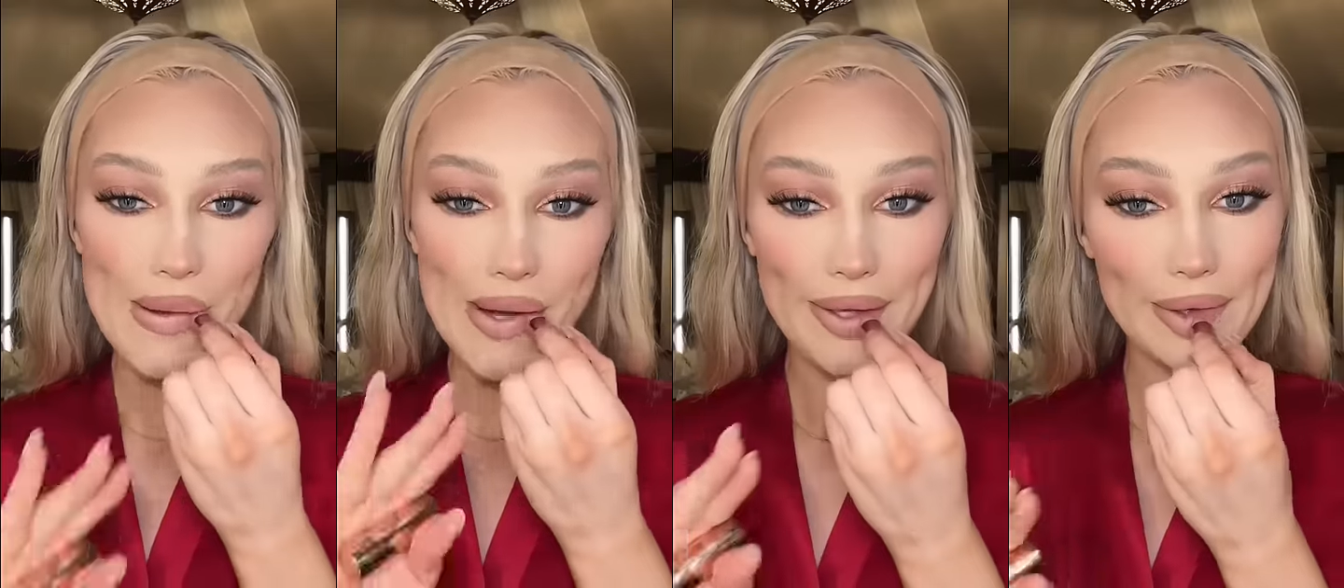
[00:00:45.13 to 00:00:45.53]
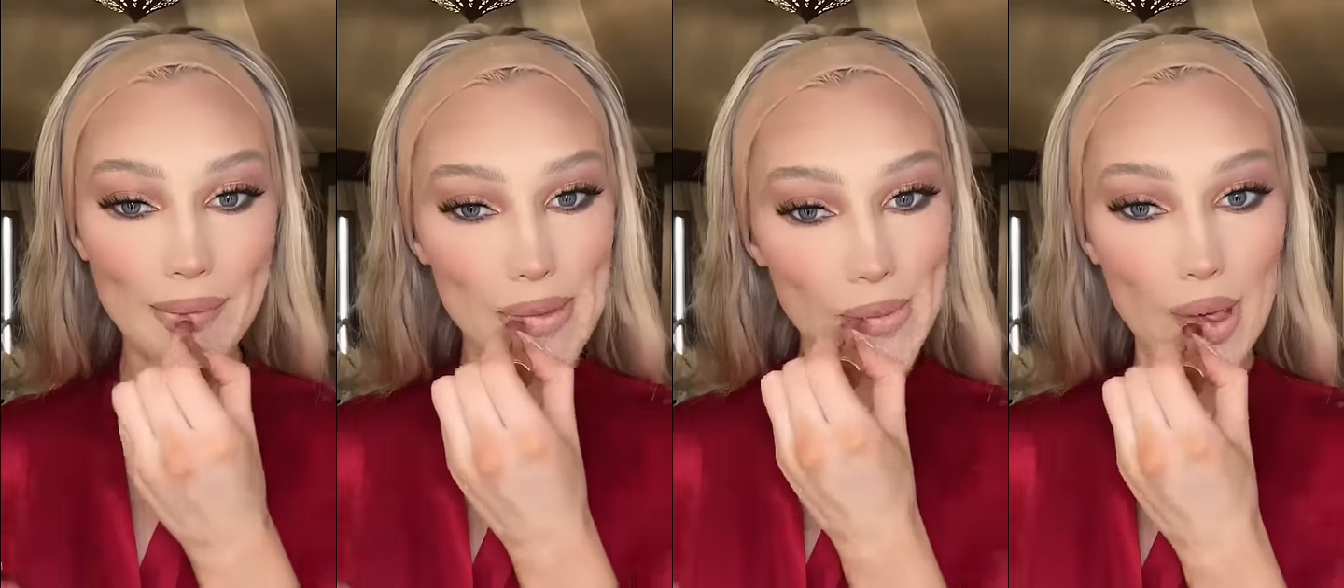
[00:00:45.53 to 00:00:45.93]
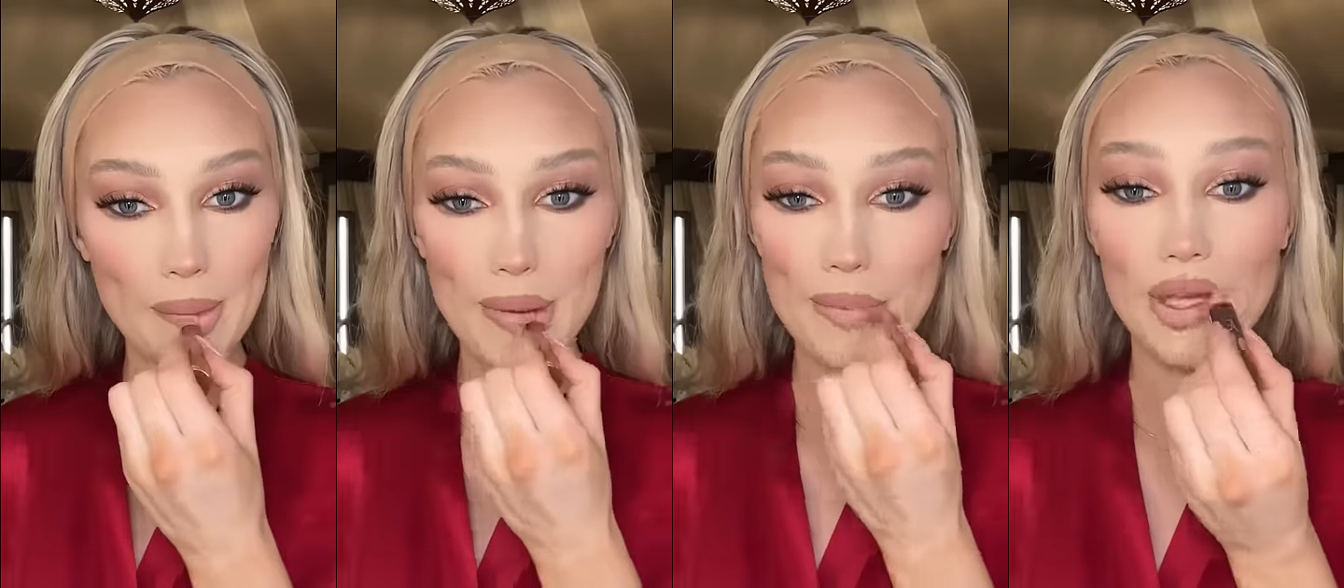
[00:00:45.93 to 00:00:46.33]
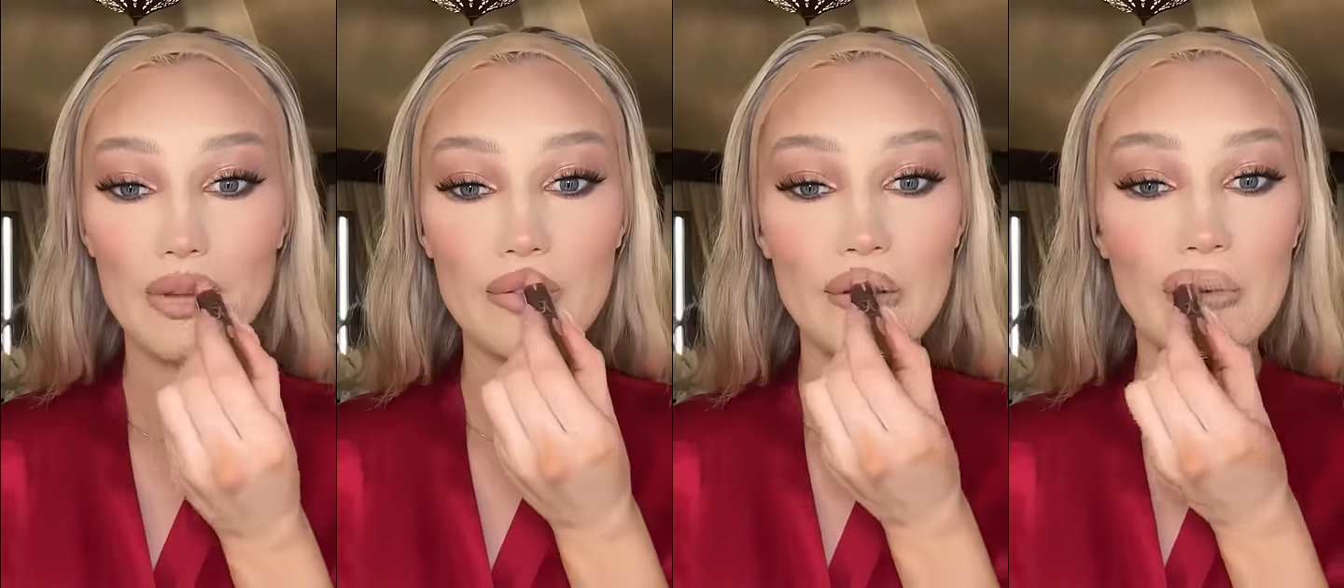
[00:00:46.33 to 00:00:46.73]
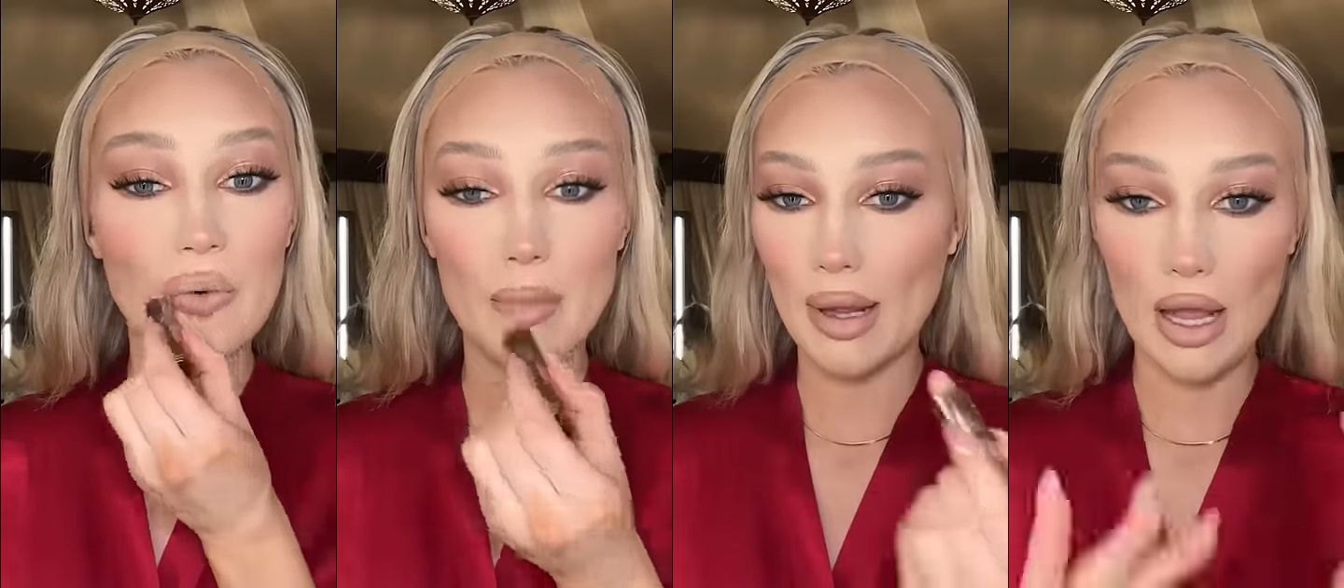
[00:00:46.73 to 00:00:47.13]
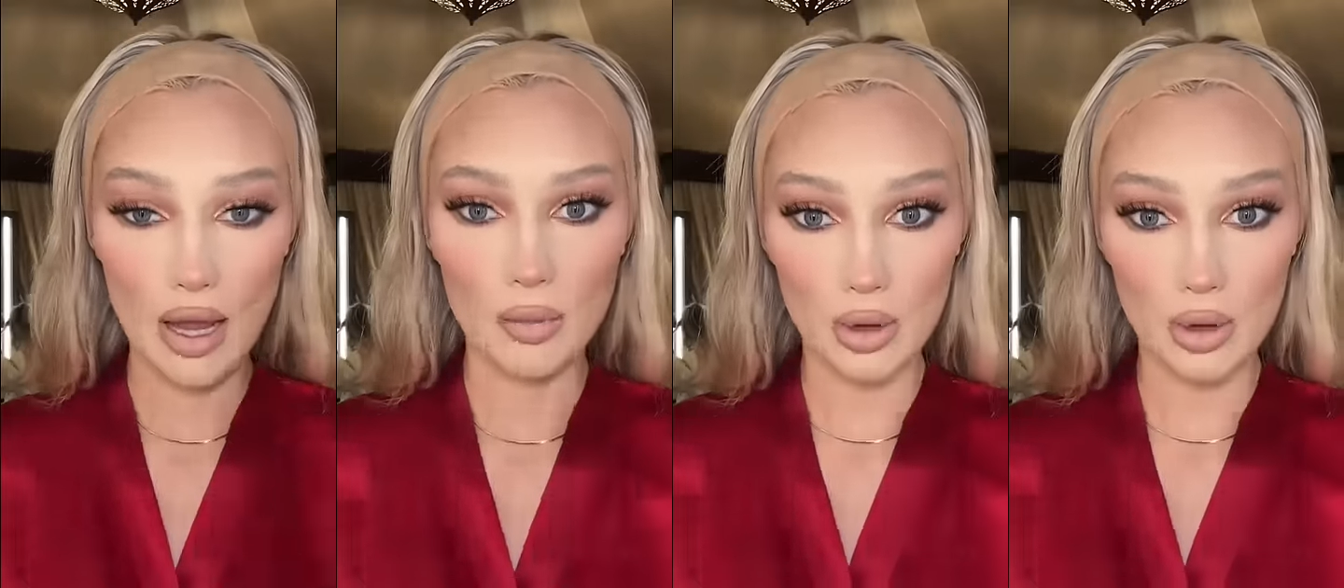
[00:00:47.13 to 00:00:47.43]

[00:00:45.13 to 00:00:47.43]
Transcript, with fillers: My number one pet peeve is when my eye